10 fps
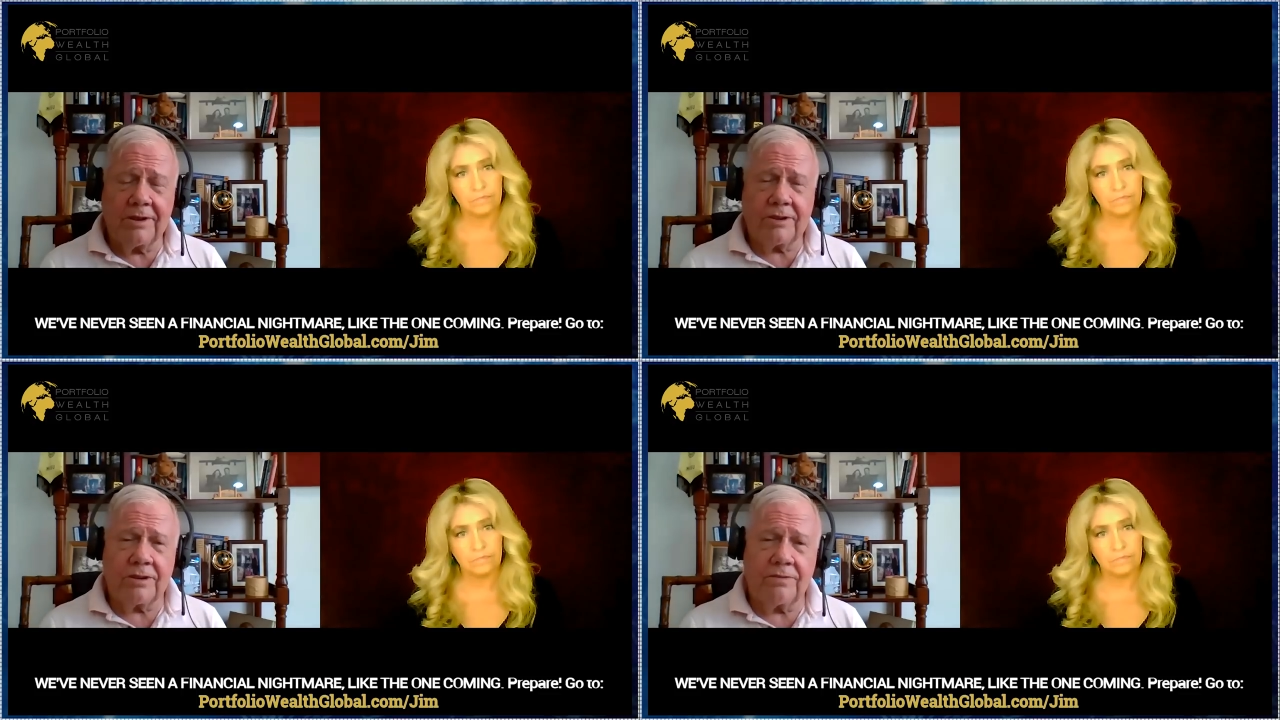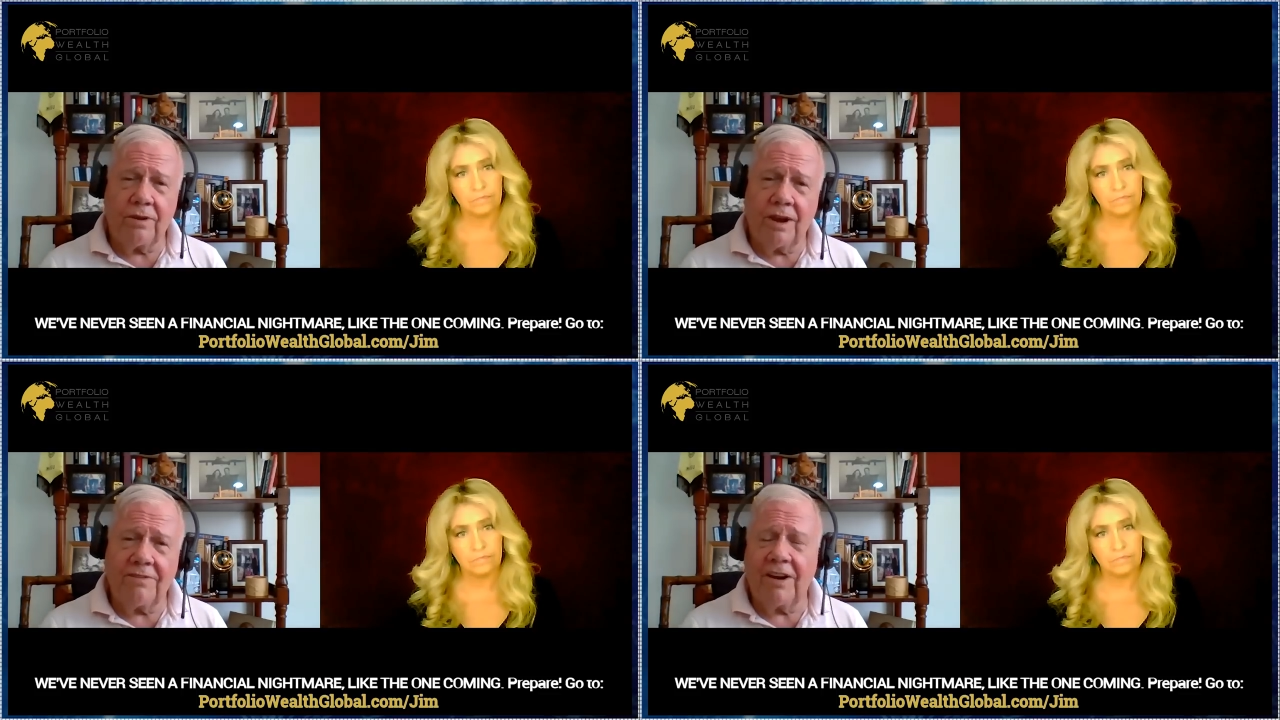Speaker 1: So if you
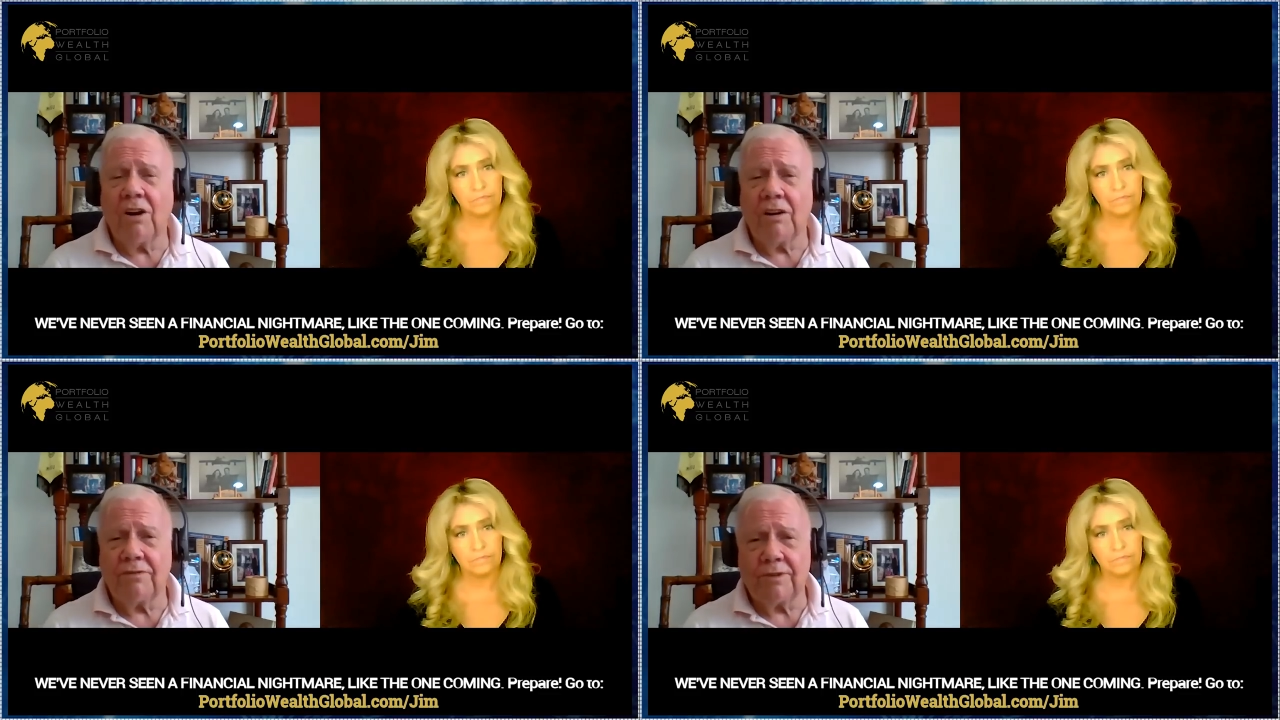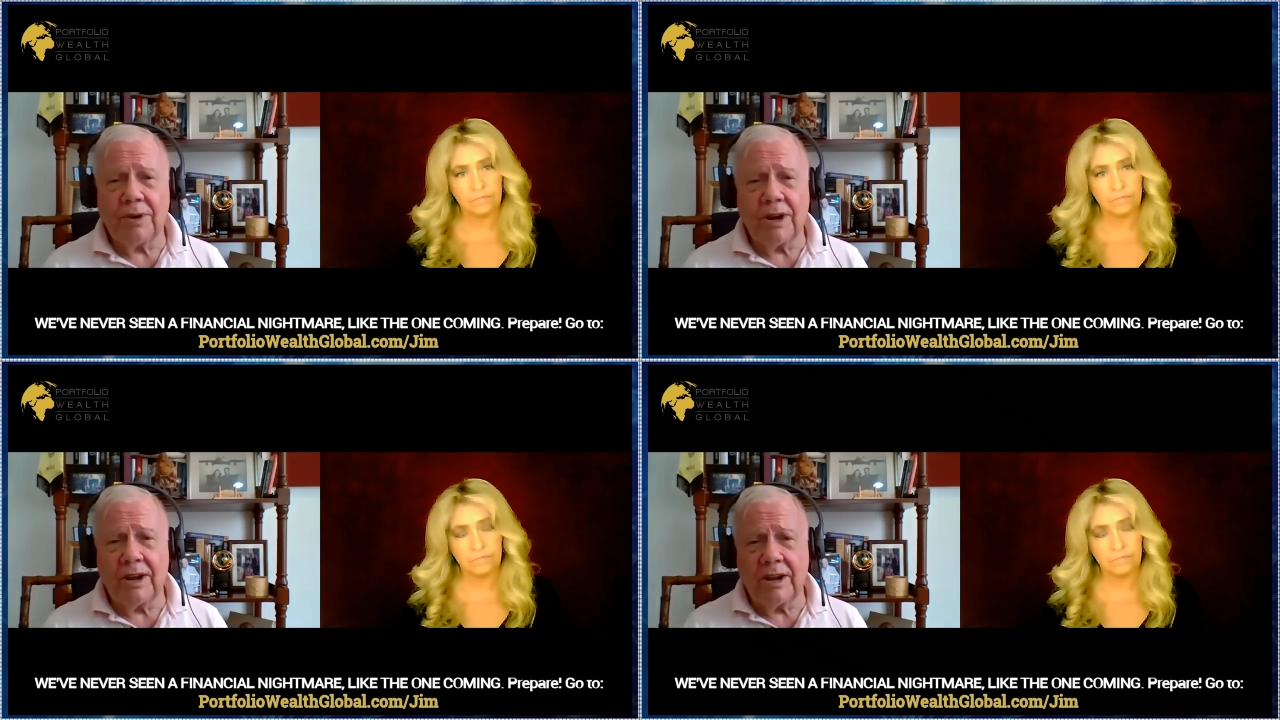have all of your
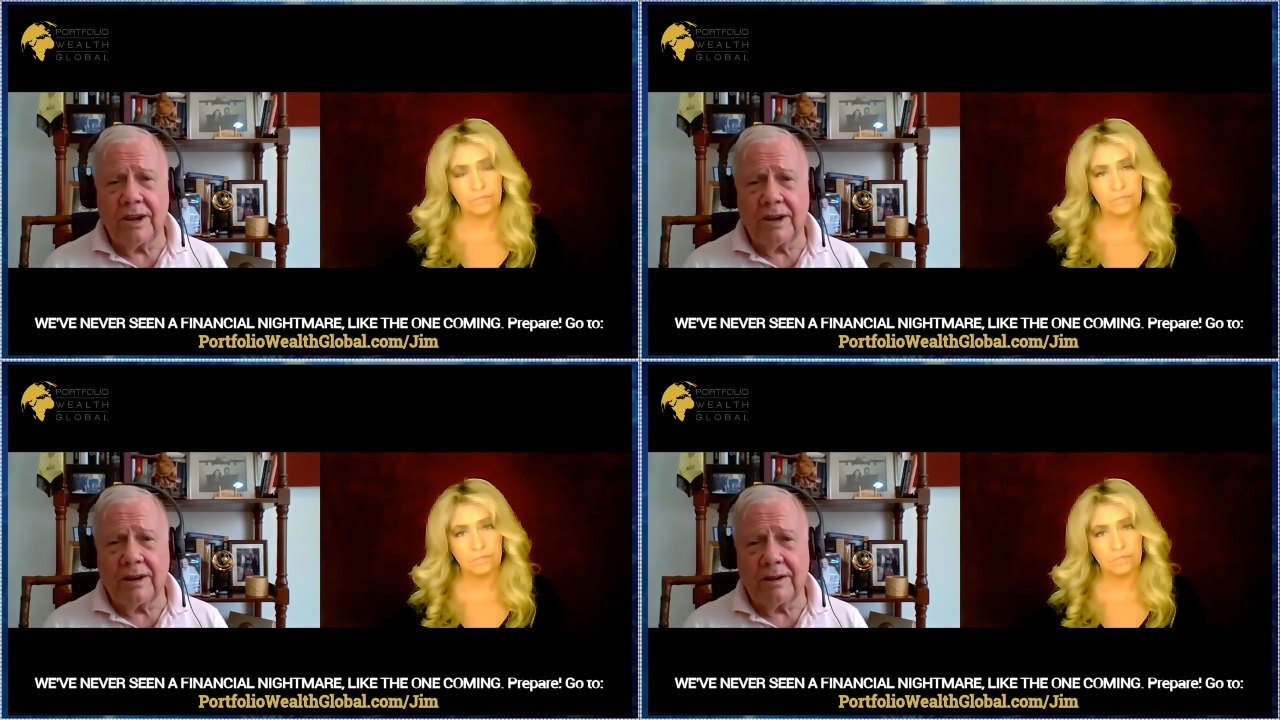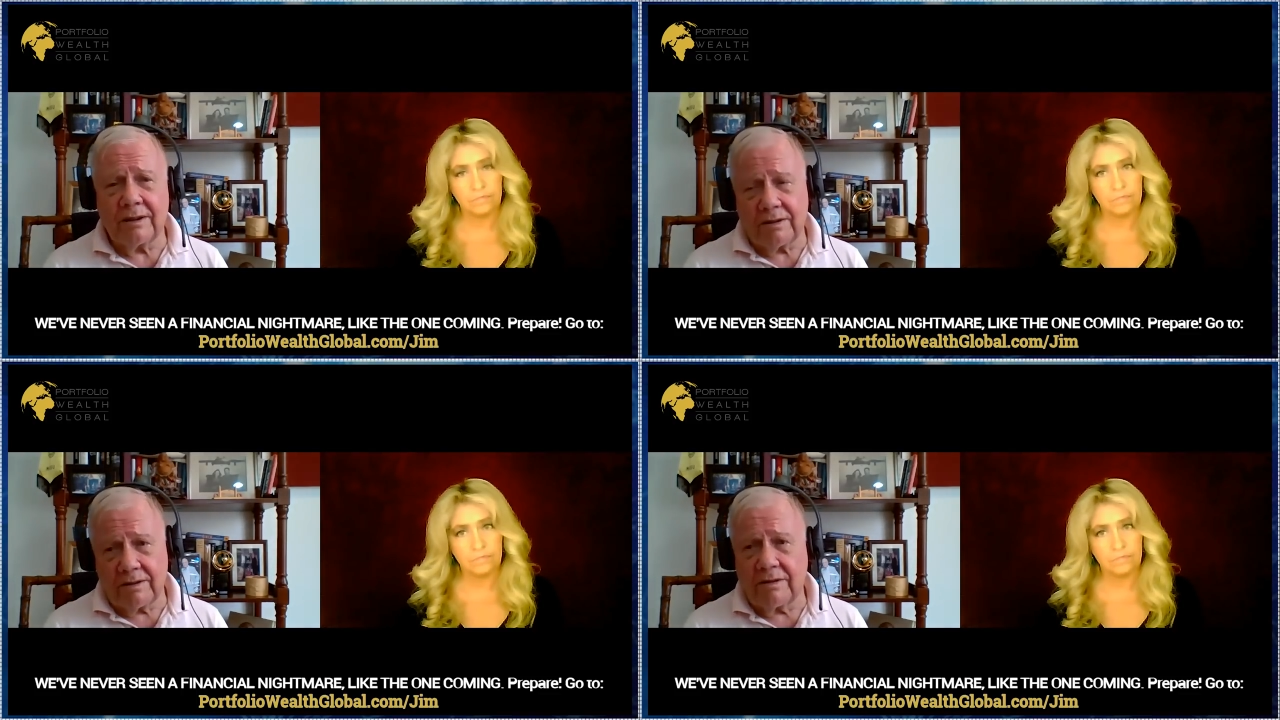money in
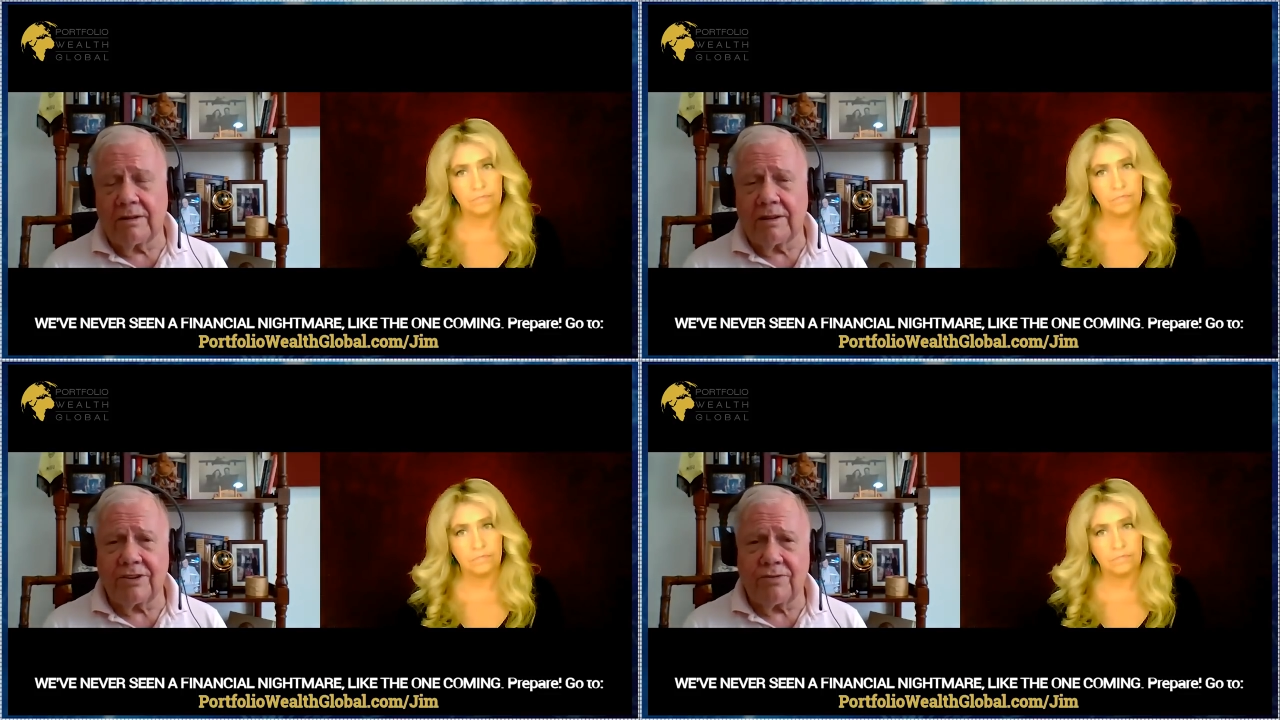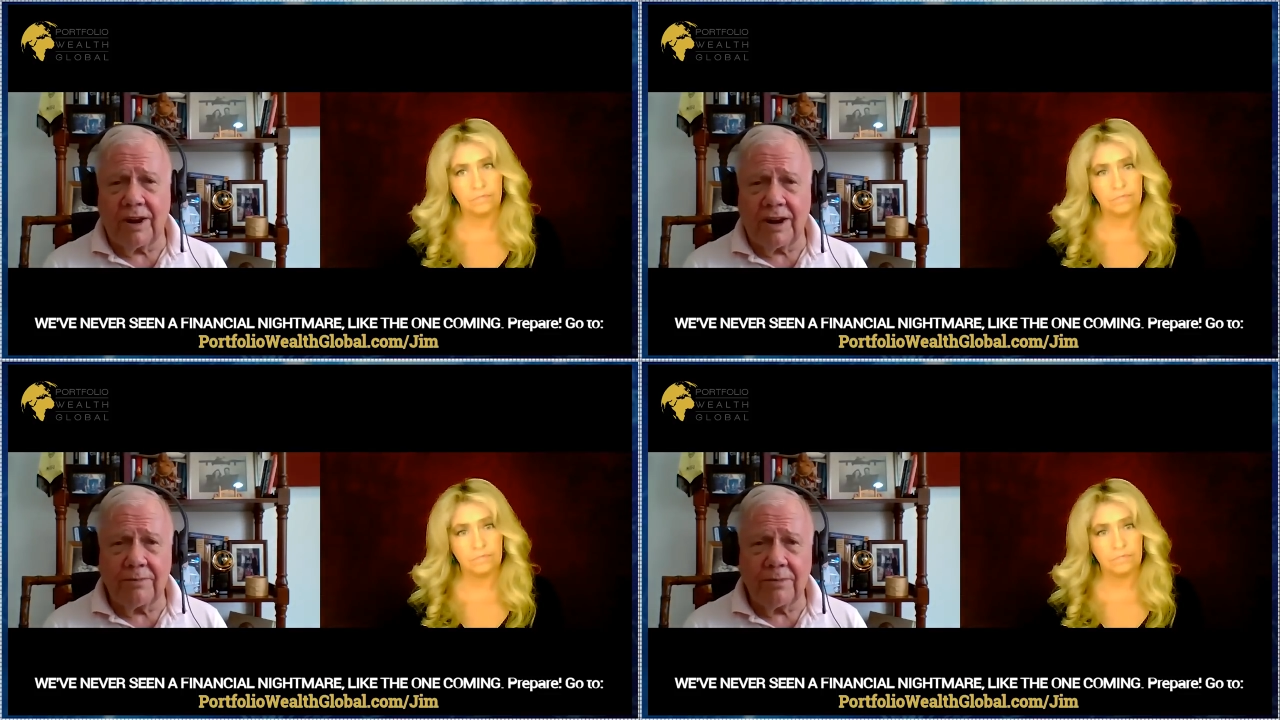
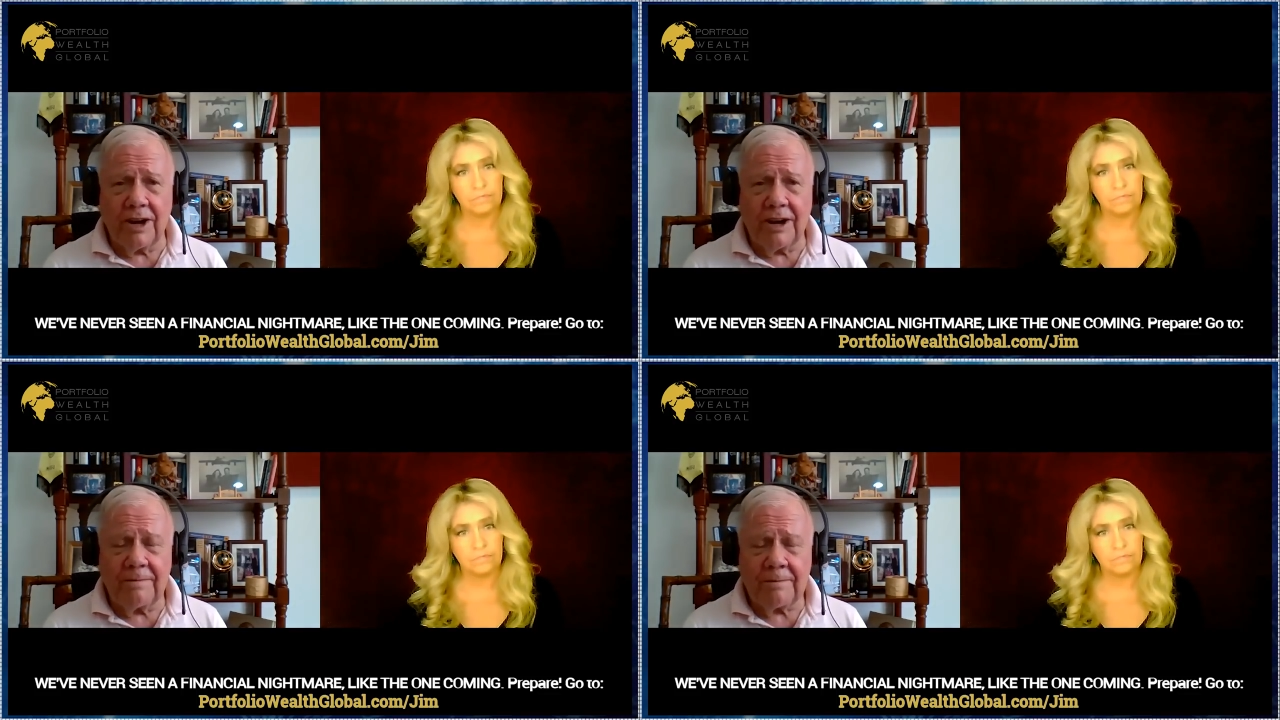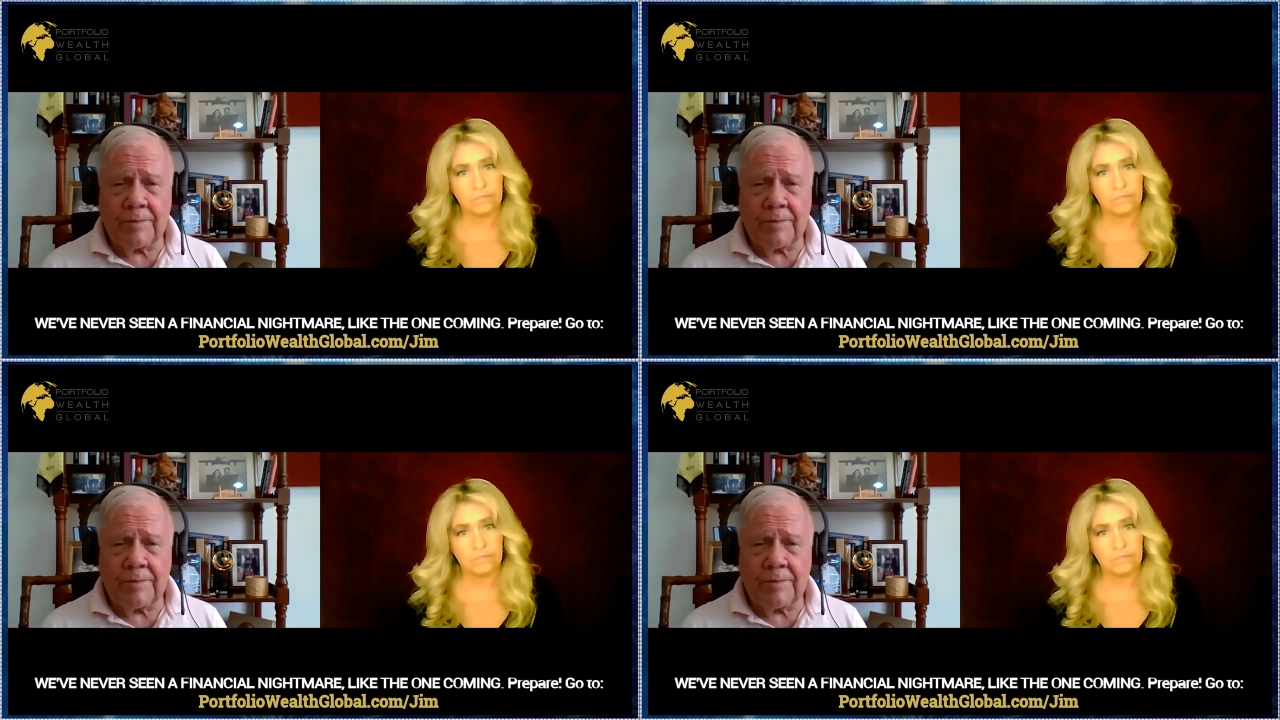electronic money